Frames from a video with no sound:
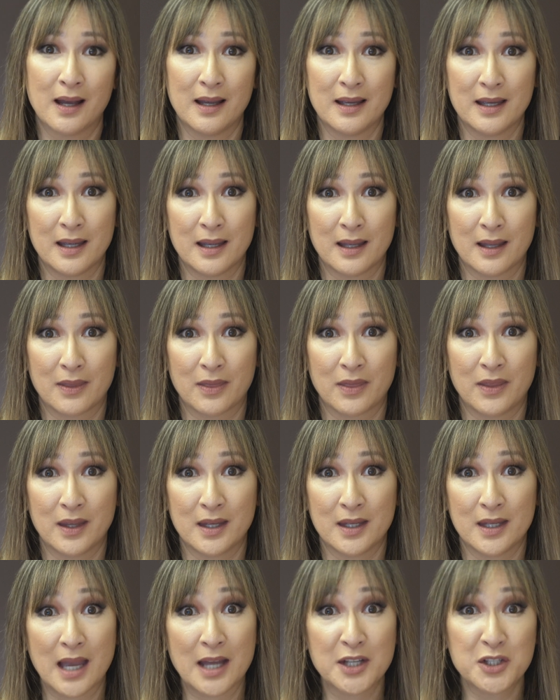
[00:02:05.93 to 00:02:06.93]

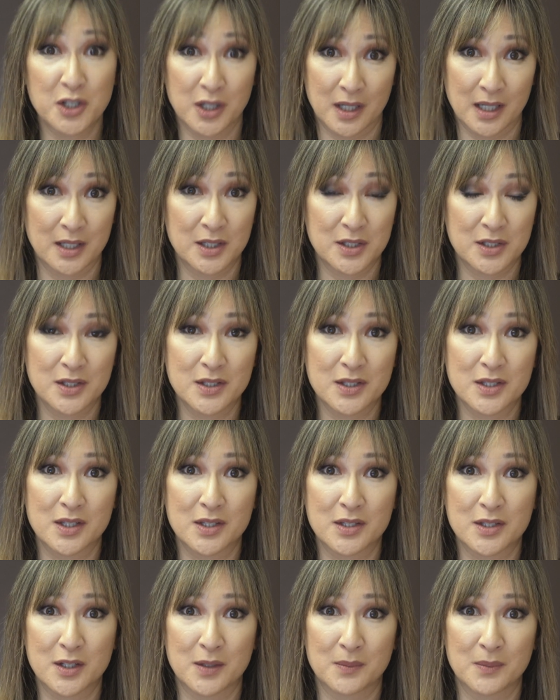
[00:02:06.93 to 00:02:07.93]
the education
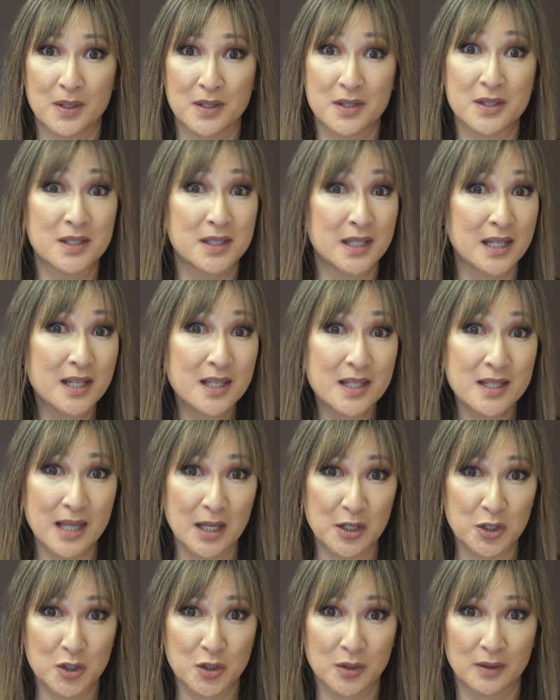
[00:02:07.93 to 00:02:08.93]
system is
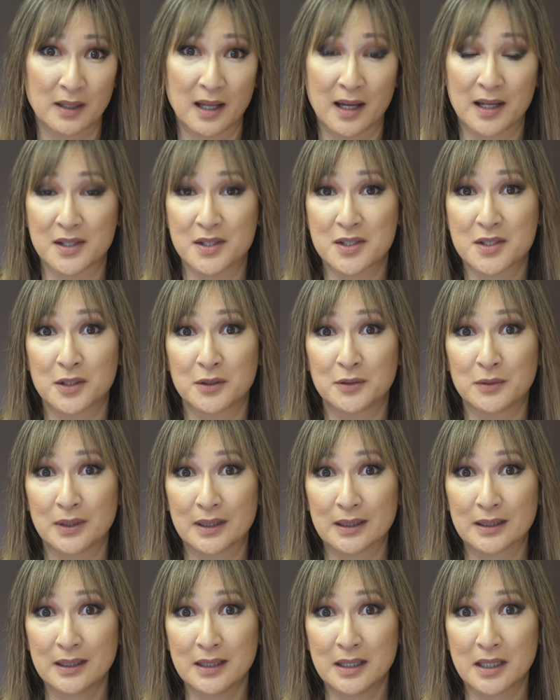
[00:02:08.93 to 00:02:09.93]
decentralized and
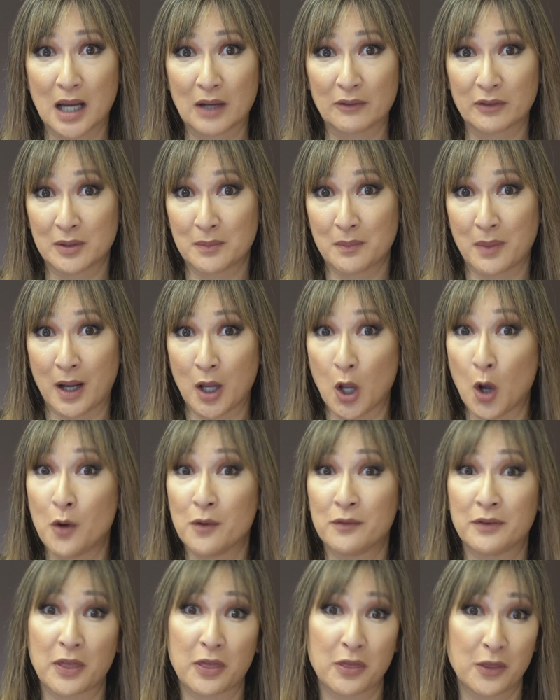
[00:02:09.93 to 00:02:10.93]
really governed by
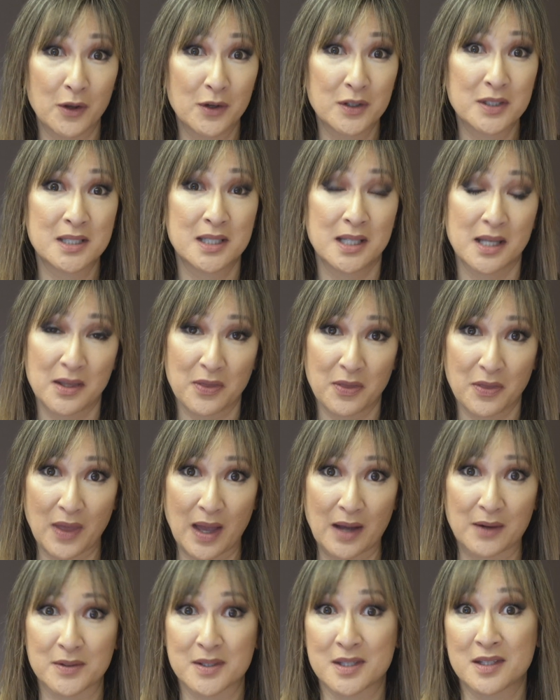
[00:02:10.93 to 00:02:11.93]
over
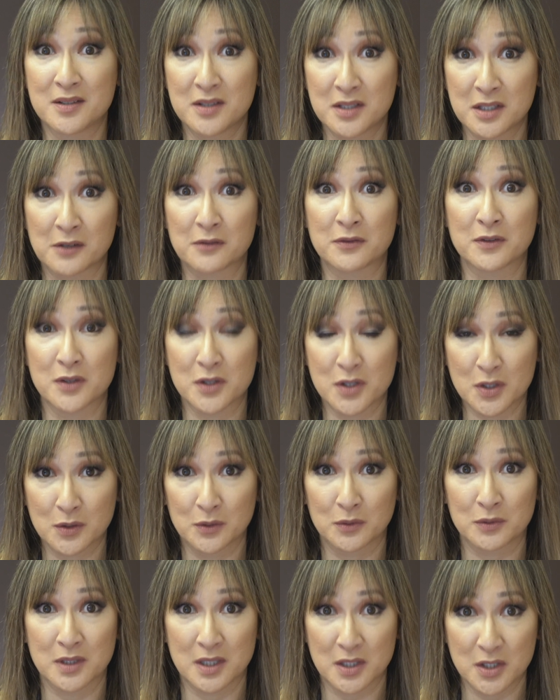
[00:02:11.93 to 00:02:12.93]
13,000 different
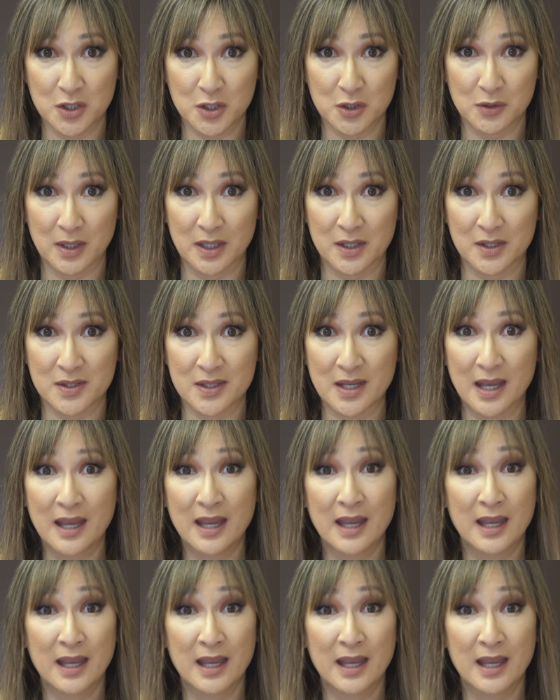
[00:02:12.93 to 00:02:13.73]
school districts.